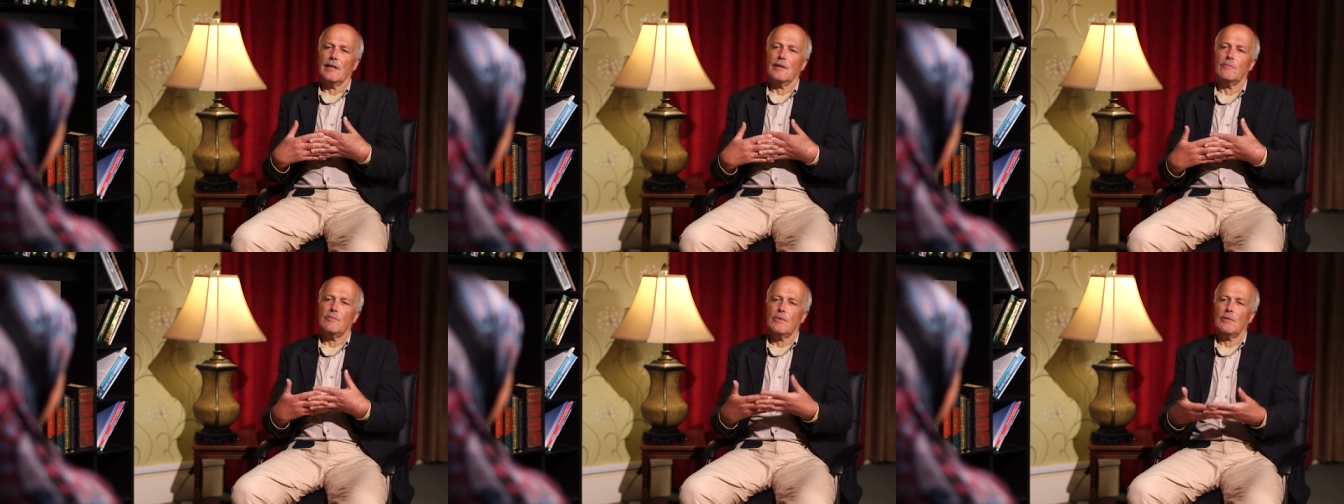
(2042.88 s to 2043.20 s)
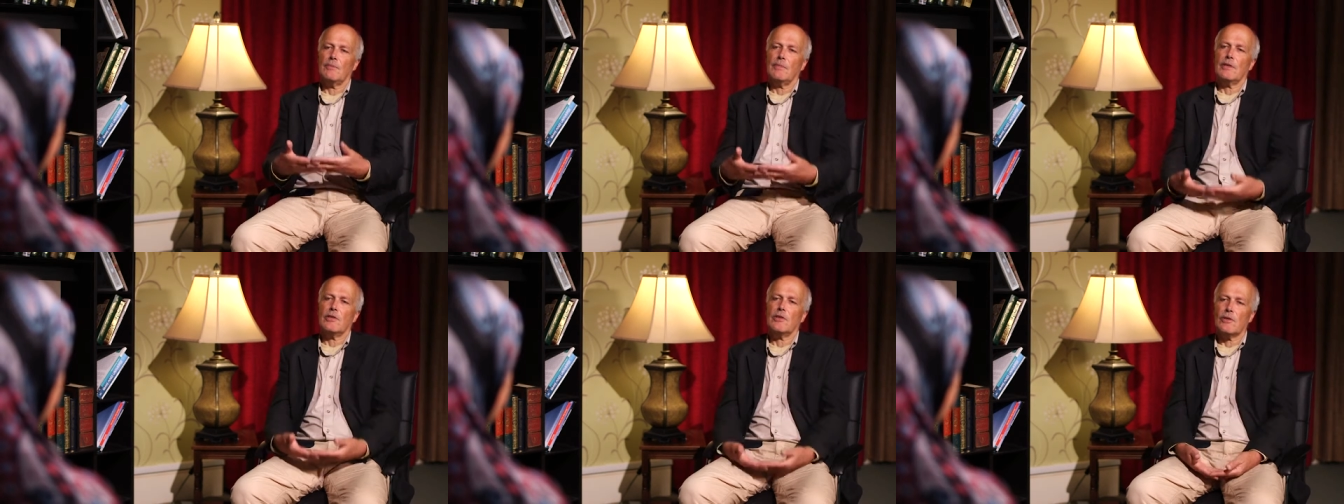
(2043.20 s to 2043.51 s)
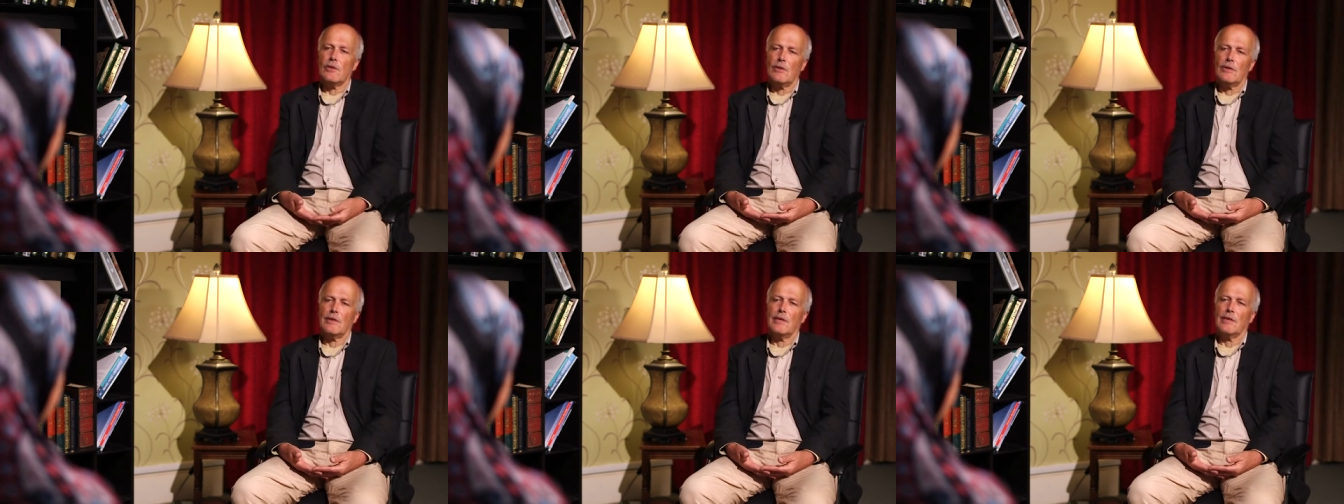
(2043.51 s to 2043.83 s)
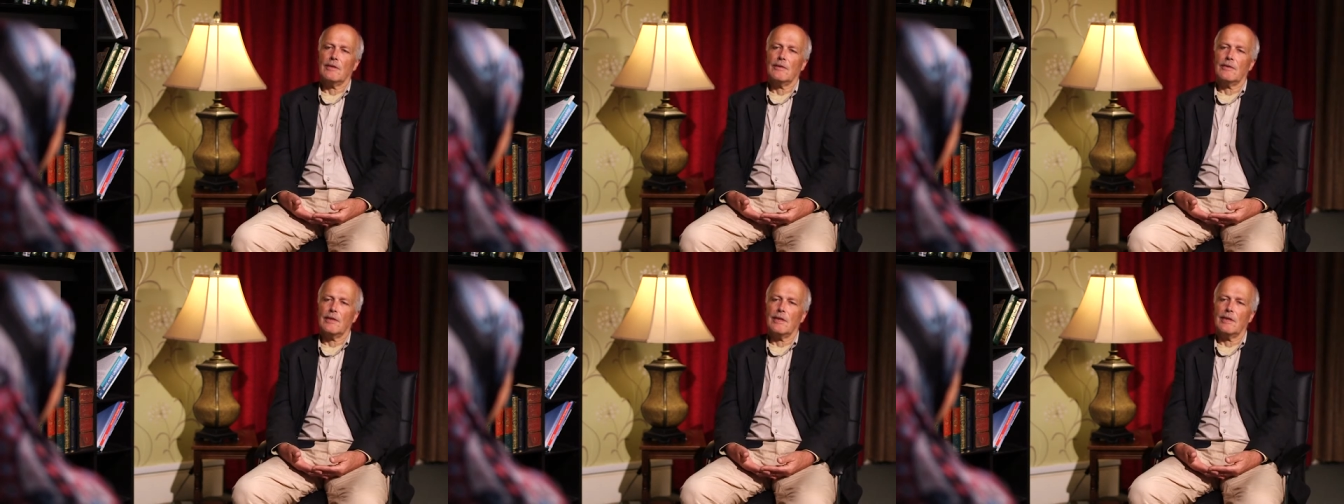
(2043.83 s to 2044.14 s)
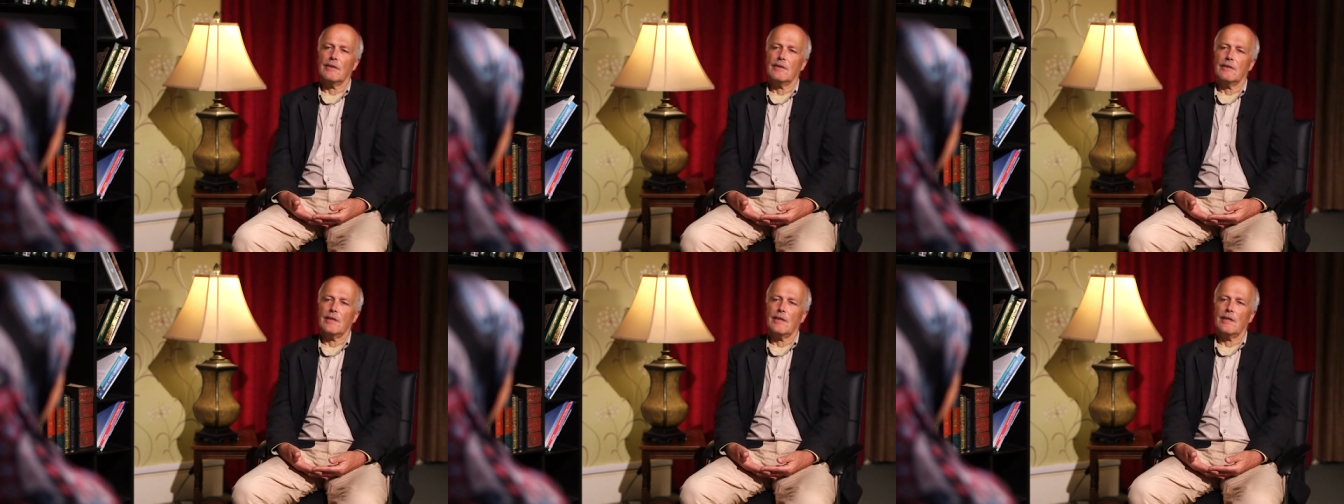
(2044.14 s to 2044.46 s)
and probably shocking
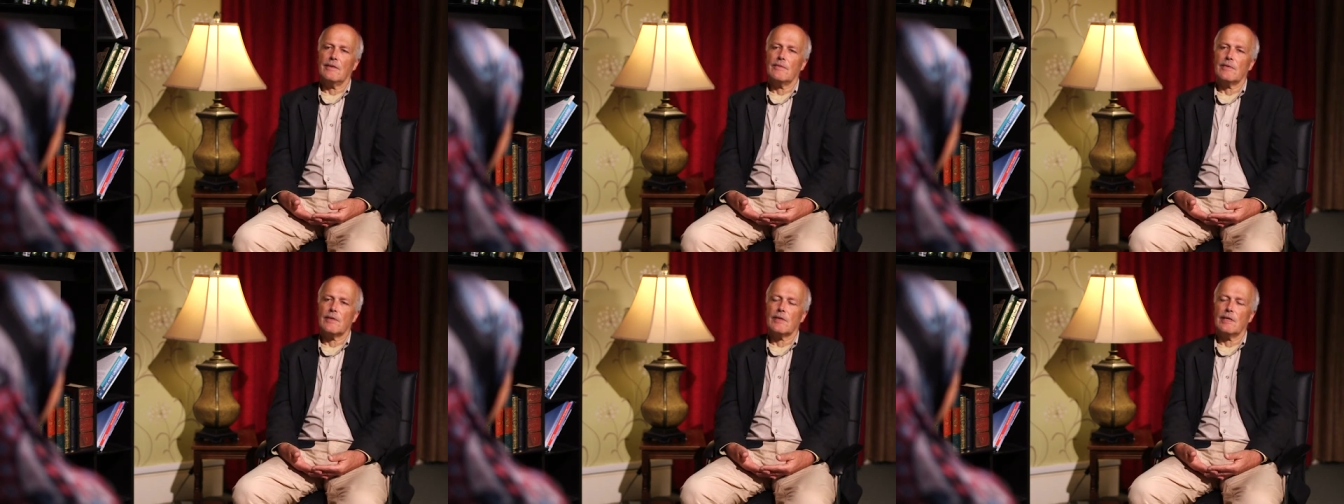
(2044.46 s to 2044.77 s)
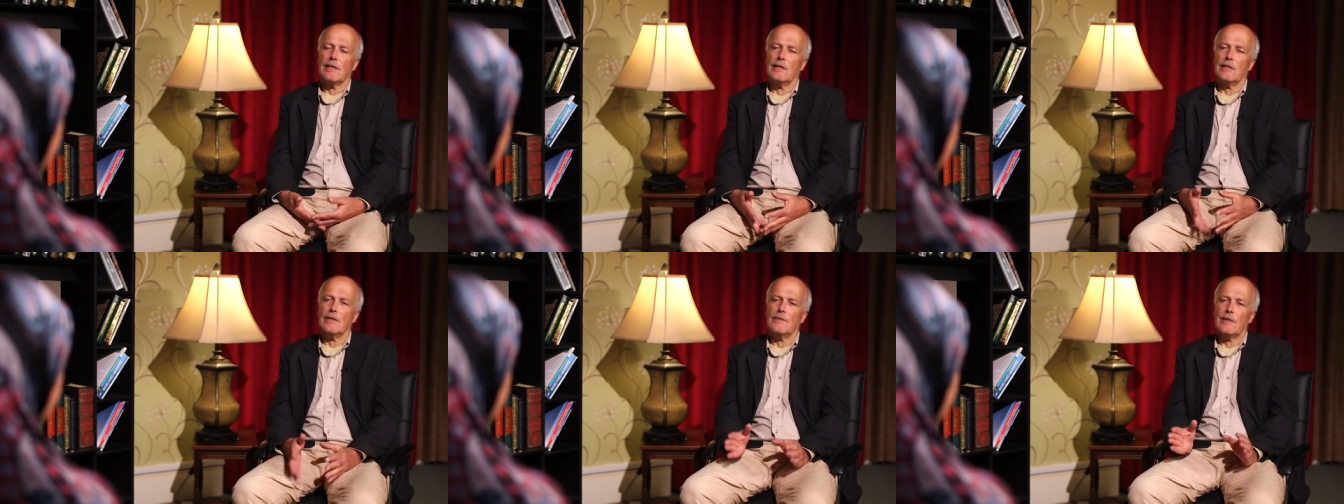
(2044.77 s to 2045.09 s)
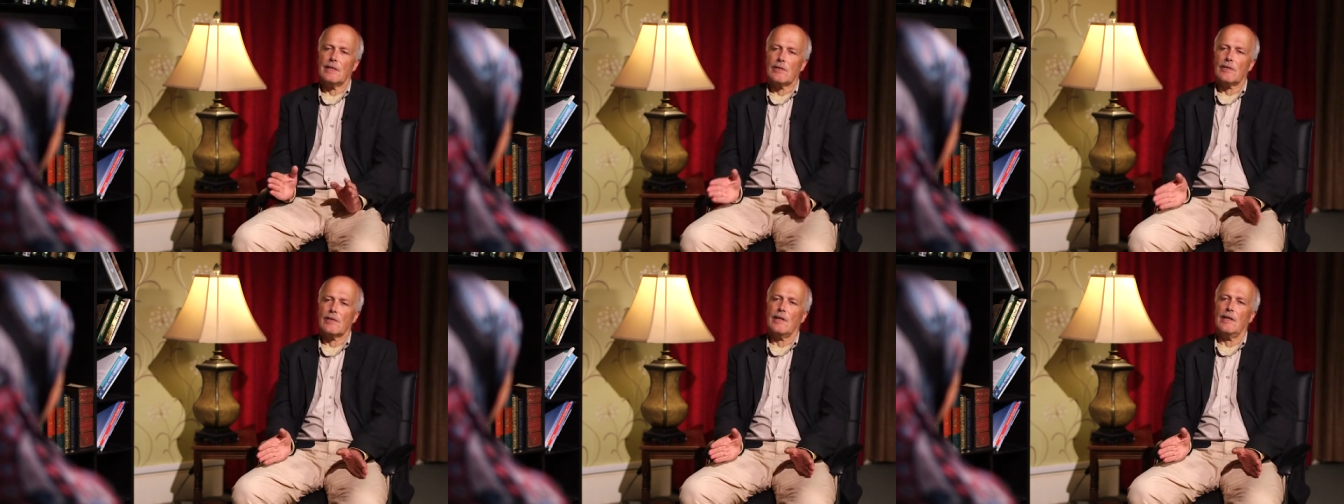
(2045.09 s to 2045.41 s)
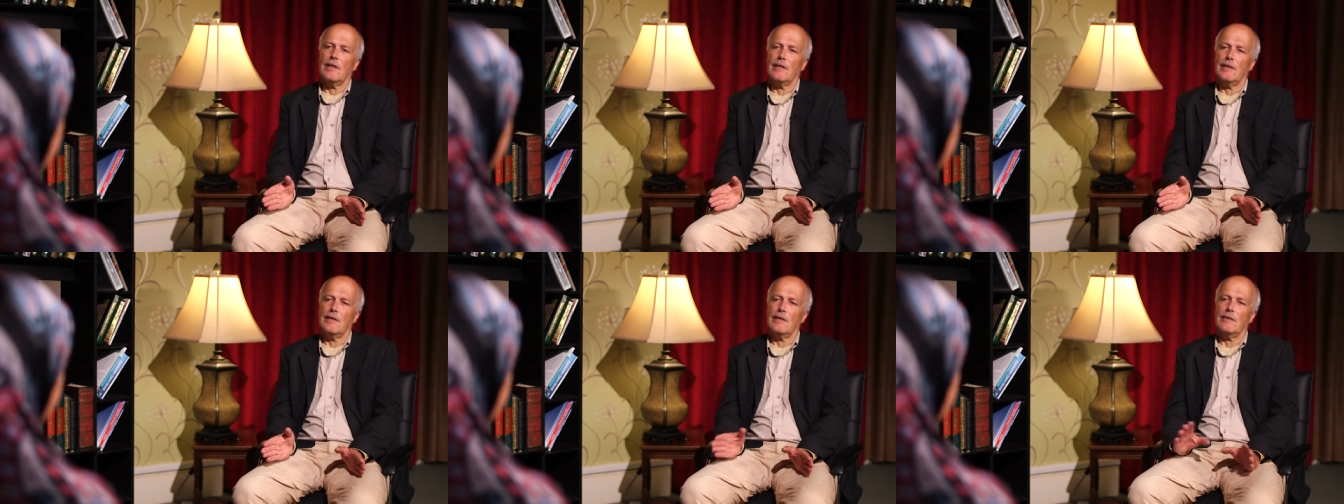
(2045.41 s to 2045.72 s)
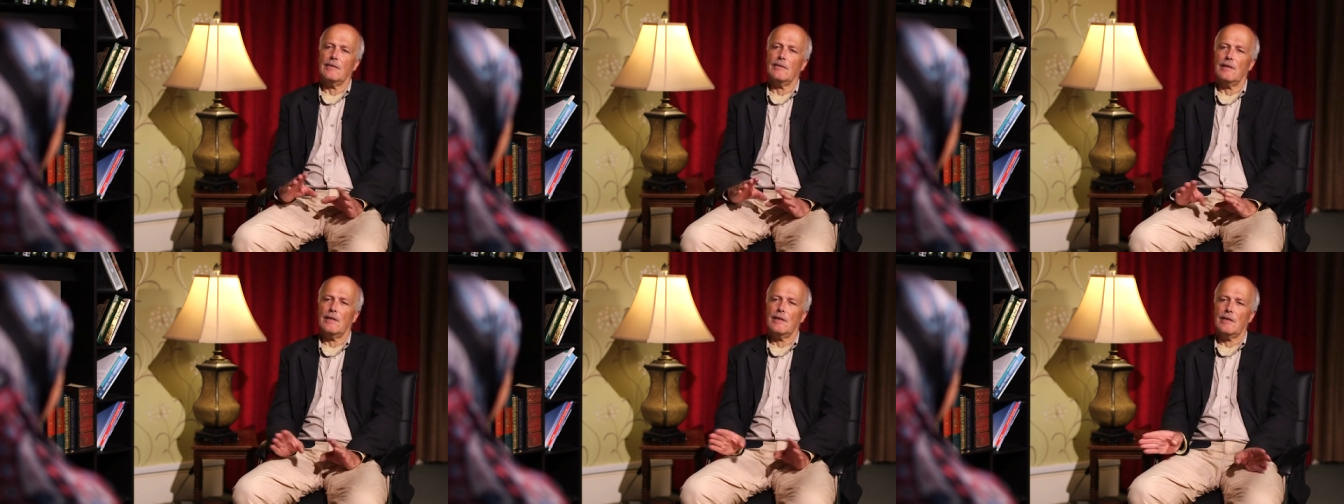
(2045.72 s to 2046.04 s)
thing that I've seen of its kind
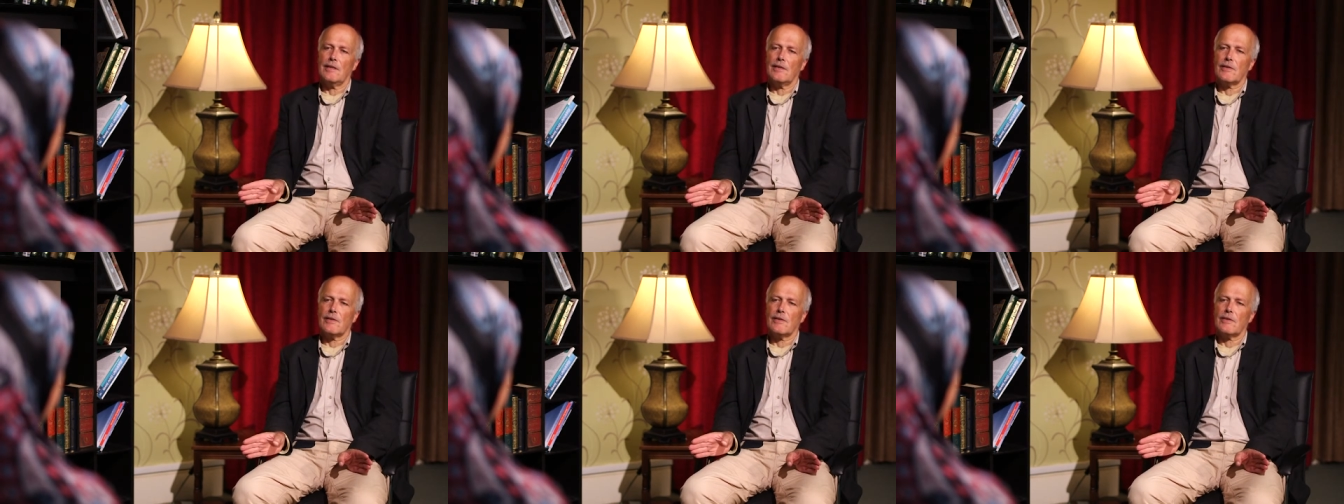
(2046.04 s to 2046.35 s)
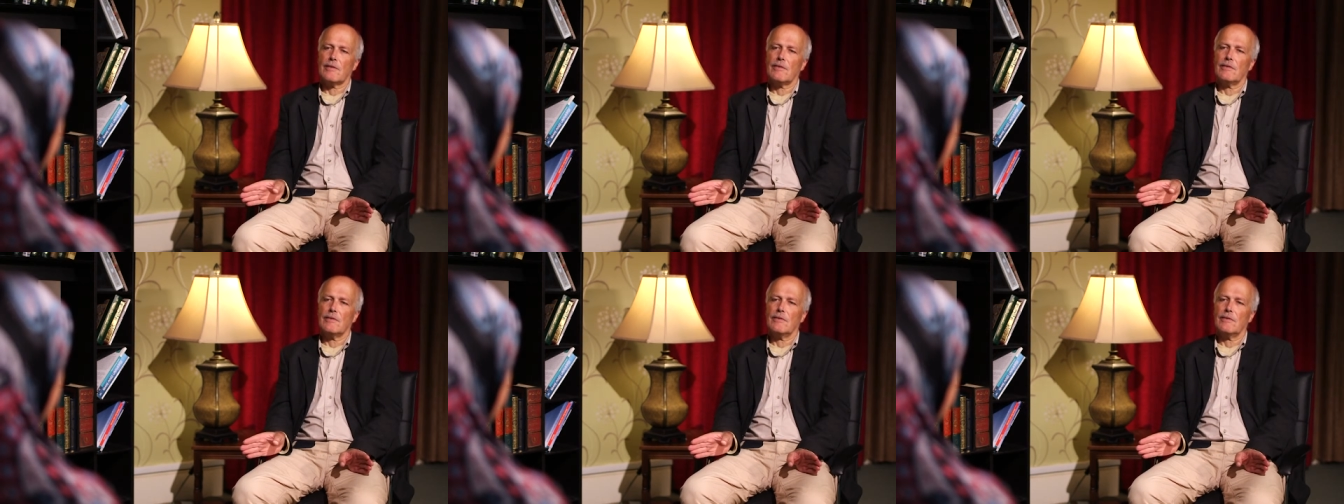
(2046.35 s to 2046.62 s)
in the last